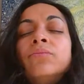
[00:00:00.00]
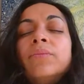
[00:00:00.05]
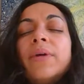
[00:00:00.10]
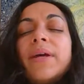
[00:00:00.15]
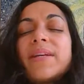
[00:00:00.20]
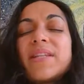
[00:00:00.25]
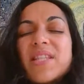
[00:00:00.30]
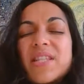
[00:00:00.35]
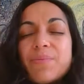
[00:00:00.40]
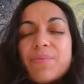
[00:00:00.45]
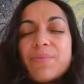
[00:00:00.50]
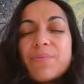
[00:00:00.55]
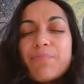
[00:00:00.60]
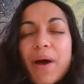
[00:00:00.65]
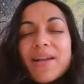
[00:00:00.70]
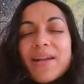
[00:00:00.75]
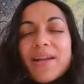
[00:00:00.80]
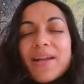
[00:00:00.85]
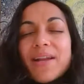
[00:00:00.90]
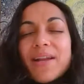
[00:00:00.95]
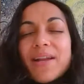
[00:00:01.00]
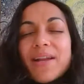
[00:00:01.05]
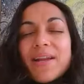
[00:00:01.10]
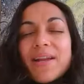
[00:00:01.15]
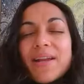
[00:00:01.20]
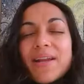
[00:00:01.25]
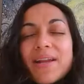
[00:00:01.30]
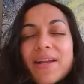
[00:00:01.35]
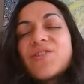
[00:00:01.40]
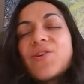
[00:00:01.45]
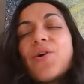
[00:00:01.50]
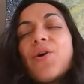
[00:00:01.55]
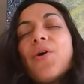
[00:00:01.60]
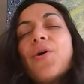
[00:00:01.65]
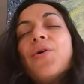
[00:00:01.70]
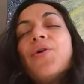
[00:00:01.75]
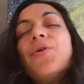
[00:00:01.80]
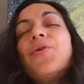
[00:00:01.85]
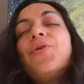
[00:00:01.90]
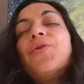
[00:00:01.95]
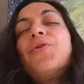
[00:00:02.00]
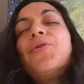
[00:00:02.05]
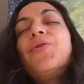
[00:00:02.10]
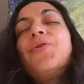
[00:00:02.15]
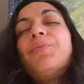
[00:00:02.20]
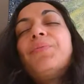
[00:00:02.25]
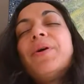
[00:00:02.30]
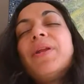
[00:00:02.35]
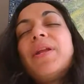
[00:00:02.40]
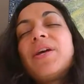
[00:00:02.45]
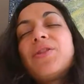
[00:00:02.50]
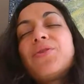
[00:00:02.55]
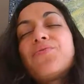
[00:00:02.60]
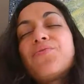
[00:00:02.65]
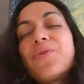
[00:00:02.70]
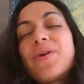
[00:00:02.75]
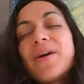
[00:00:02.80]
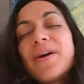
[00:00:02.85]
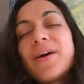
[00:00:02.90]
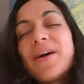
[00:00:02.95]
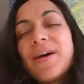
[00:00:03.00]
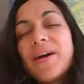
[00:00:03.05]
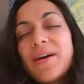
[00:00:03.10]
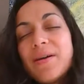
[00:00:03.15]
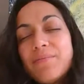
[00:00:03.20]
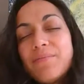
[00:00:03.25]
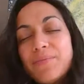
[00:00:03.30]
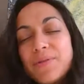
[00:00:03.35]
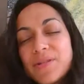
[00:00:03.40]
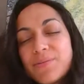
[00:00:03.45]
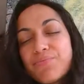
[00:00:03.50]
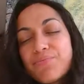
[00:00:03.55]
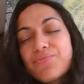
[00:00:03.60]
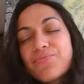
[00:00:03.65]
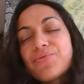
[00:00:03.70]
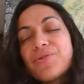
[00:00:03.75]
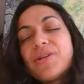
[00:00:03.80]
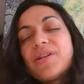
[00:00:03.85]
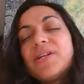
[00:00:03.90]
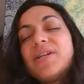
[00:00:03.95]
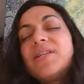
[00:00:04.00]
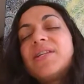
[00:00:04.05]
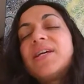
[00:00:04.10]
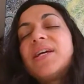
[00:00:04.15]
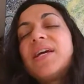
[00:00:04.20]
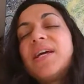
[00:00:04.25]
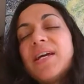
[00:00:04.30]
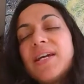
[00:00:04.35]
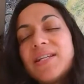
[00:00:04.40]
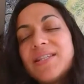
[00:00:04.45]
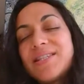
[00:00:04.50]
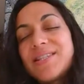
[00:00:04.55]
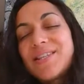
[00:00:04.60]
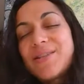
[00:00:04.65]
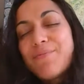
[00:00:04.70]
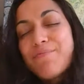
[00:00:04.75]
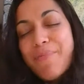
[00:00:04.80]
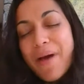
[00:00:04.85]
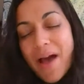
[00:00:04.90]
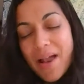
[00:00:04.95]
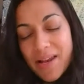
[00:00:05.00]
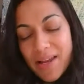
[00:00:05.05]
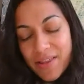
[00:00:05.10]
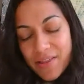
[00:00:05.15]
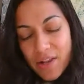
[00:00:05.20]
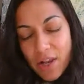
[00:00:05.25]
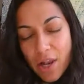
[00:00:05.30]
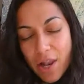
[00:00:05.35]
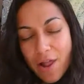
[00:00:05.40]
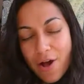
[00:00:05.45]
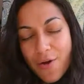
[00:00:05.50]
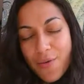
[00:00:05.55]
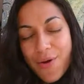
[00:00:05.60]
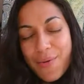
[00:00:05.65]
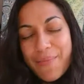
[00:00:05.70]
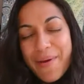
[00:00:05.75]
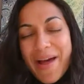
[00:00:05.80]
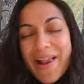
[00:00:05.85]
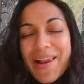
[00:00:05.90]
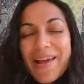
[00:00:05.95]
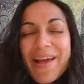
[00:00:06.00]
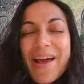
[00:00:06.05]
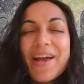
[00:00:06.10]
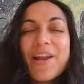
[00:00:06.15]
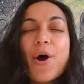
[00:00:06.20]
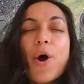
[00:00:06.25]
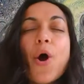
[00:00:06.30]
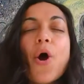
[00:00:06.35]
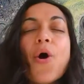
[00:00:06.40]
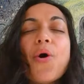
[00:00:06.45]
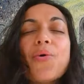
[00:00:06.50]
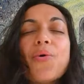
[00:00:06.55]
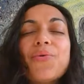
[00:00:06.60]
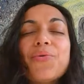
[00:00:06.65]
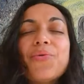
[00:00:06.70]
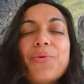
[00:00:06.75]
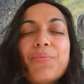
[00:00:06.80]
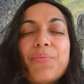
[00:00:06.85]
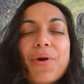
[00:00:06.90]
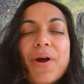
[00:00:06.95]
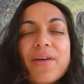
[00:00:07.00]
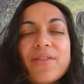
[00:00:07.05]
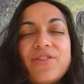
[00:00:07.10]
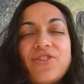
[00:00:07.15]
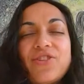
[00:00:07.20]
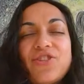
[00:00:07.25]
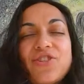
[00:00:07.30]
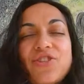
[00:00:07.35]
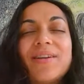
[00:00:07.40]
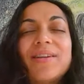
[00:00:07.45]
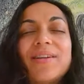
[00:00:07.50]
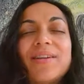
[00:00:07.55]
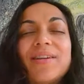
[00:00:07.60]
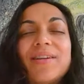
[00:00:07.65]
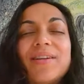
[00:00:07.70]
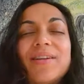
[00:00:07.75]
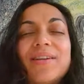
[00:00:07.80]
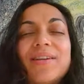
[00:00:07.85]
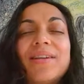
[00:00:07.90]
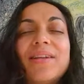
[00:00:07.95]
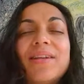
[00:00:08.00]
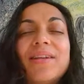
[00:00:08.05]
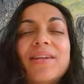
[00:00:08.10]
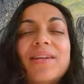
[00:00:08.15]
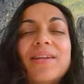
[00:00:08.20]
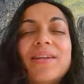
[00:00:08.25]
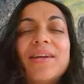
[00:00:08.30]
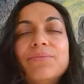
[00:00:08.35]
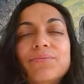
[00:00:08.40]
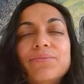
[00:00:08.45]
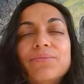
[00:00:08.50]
Expand the chest, opening the ribs, breathing into the belly, the lower belly, and hold the breath gently.